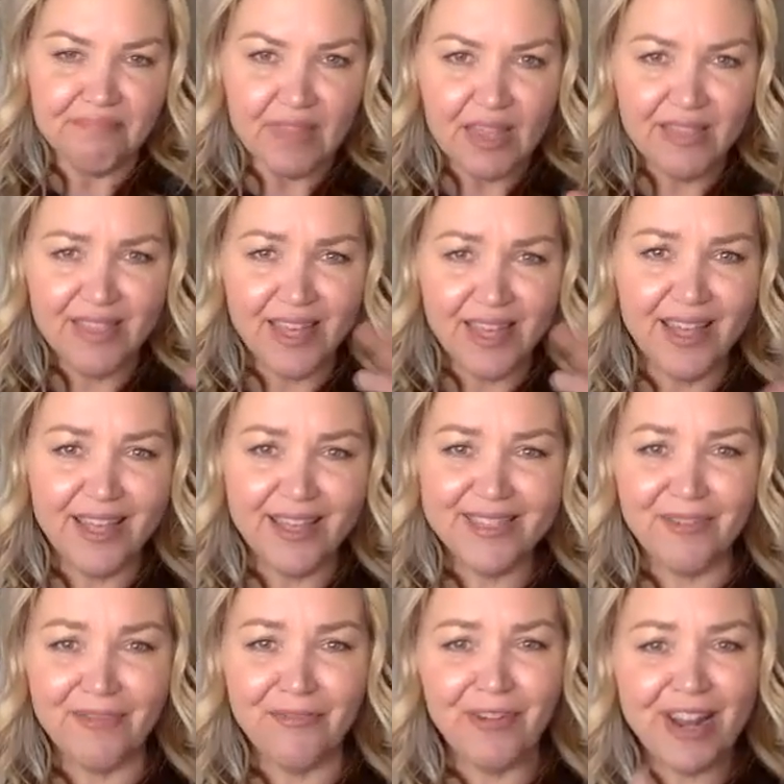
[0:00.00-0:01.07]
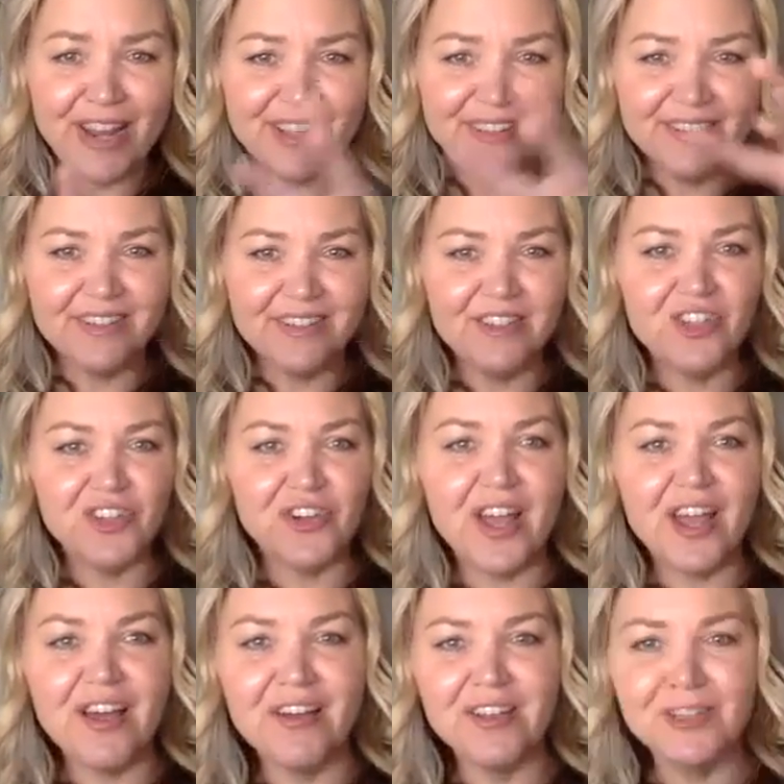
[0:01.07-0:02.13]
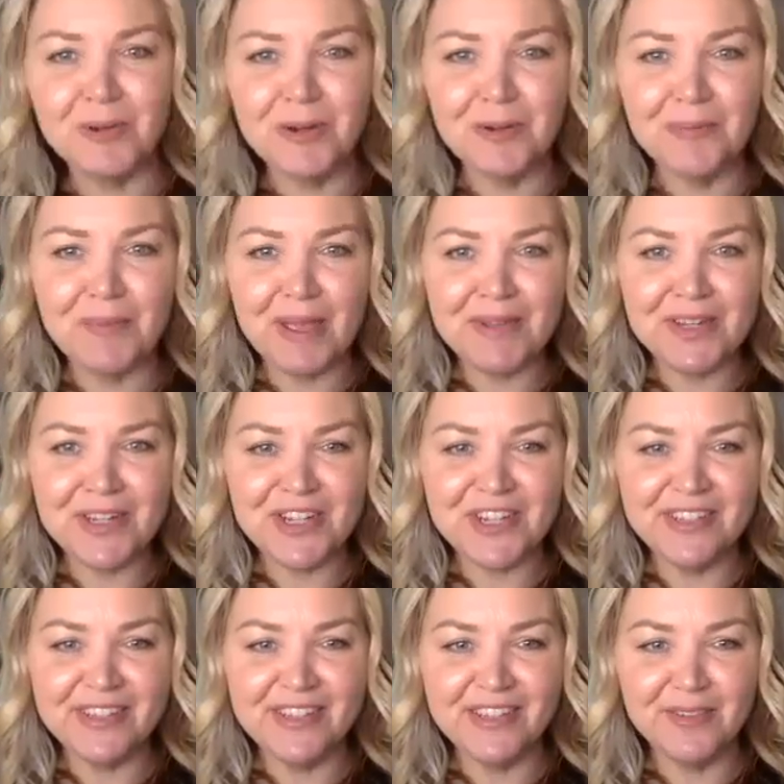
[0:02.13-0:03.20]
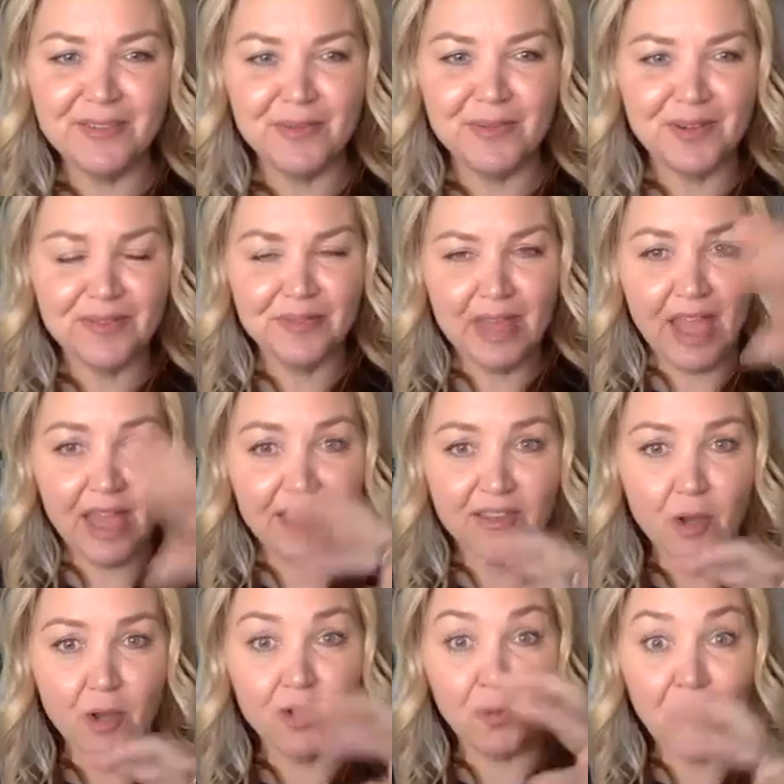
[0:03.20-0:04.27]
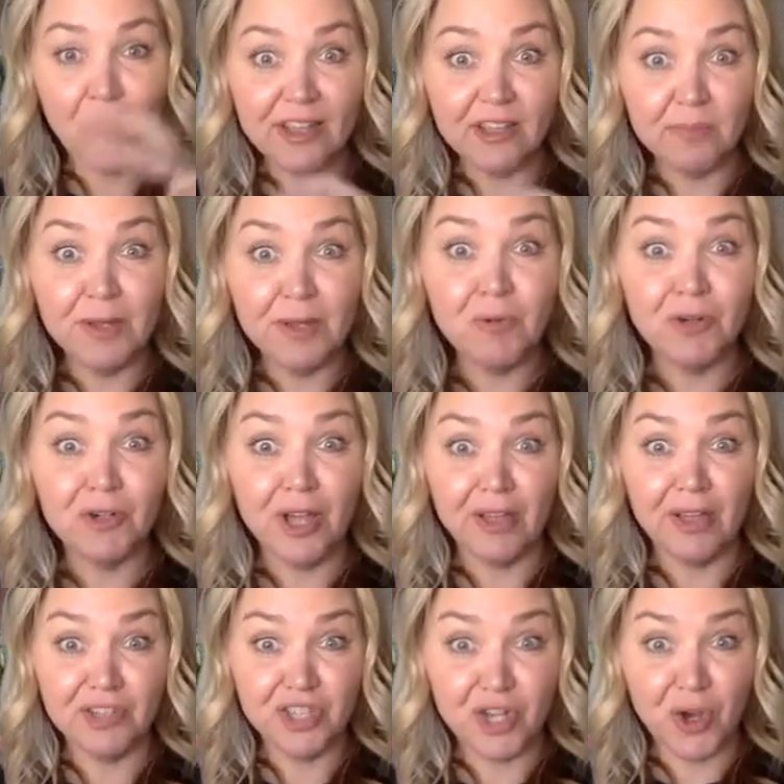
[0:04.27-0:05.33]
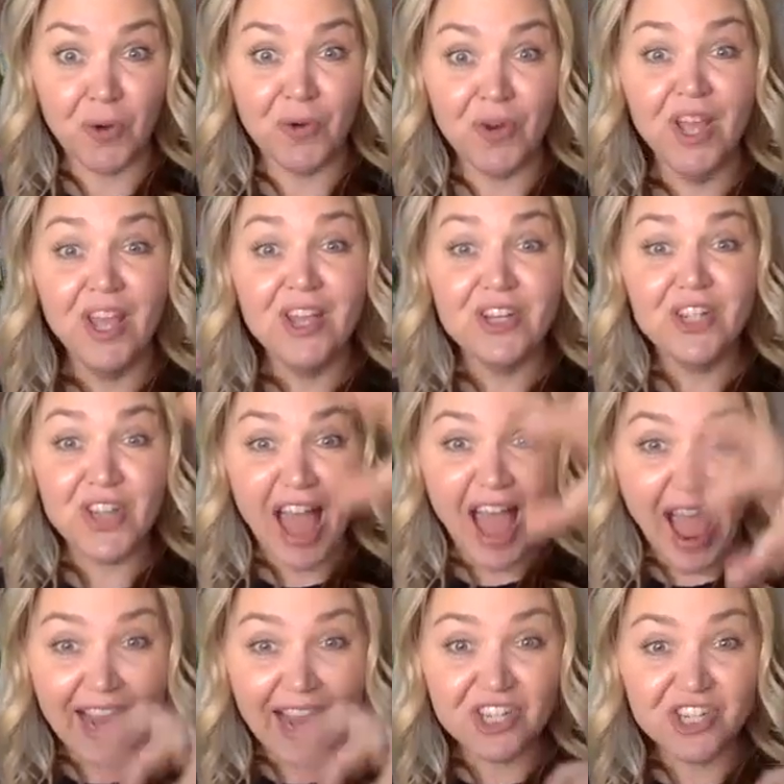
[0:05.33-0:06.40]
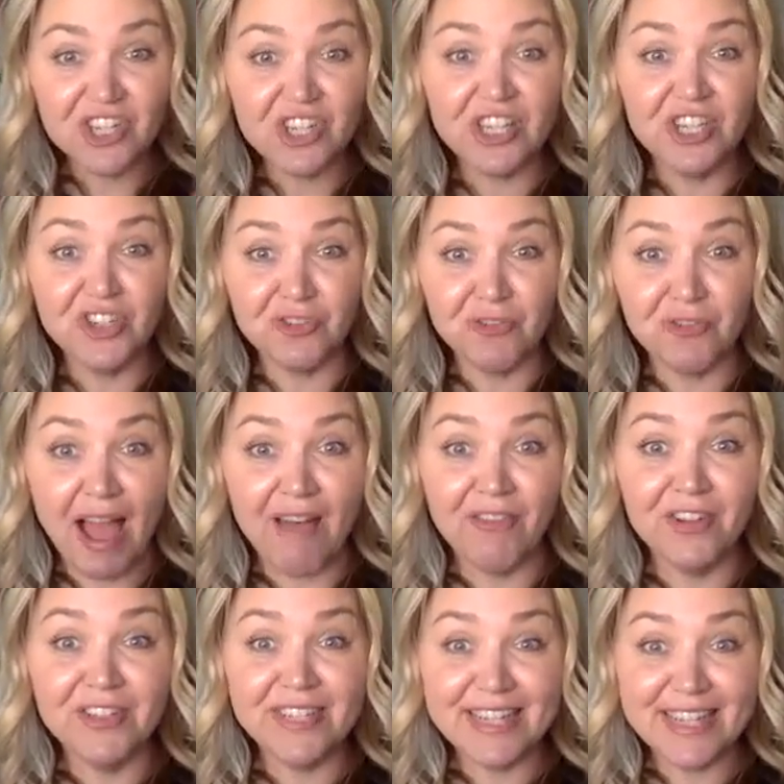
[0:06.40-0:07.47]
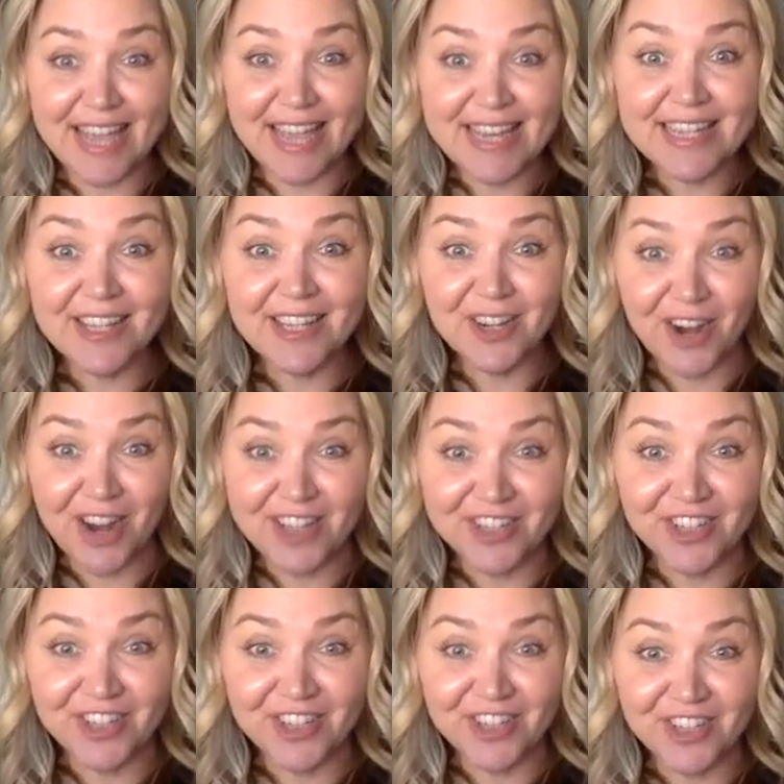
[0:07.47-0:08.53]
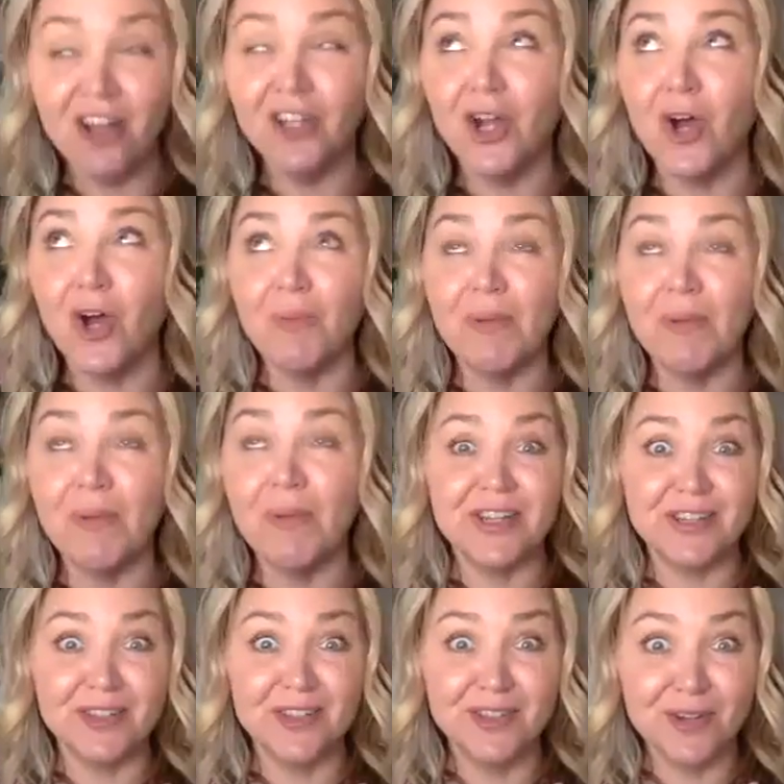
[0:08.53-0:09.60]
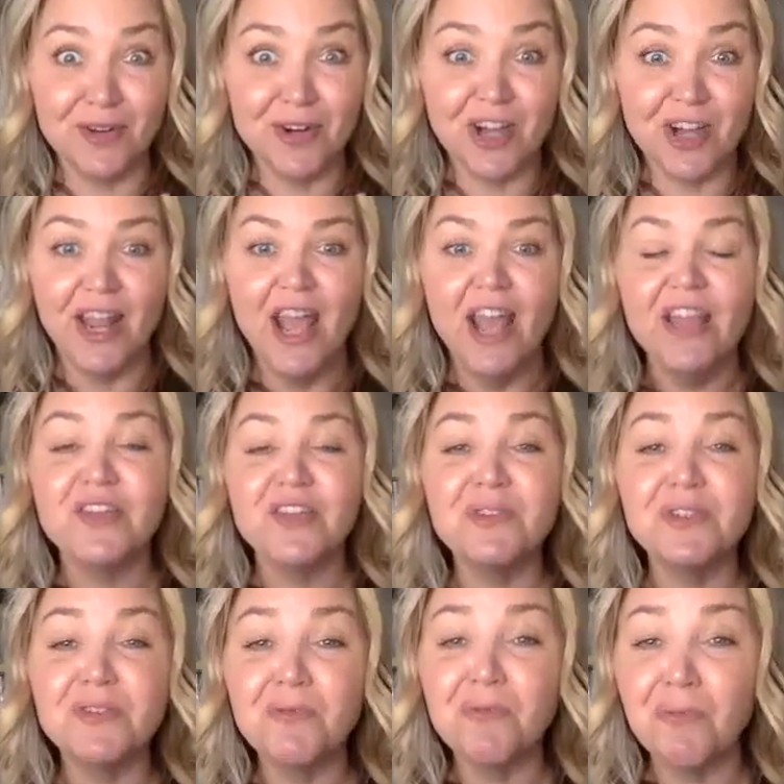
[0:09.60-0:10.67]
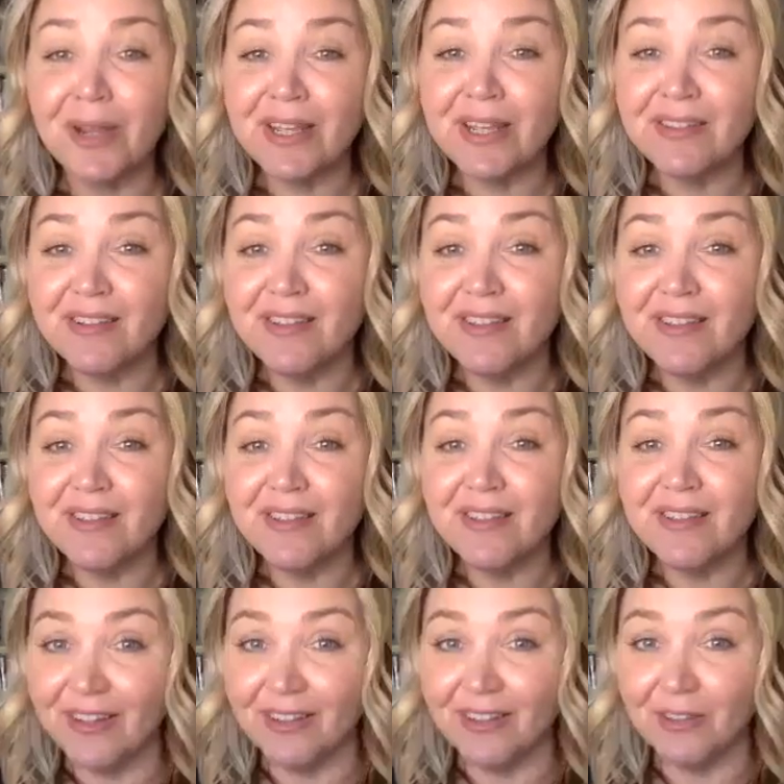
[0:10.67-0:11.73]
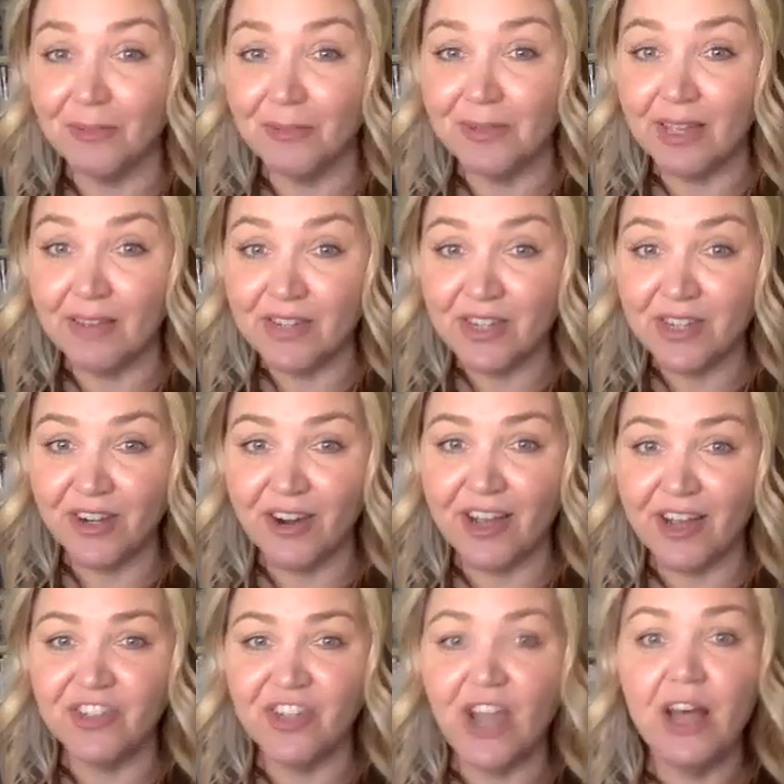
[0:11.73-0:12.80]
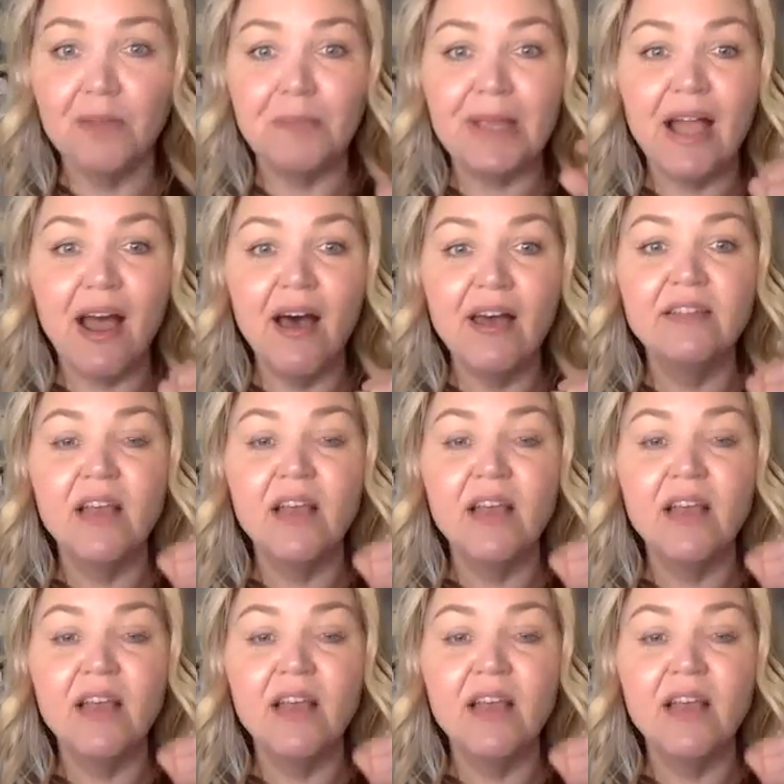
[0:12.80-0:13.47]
the frankincense trails where baby Jesus or the wise men were shown to actually travel to get to the Christ child. Oh my goodness, so good. There was a reason that frankincense was given to the Christ child, because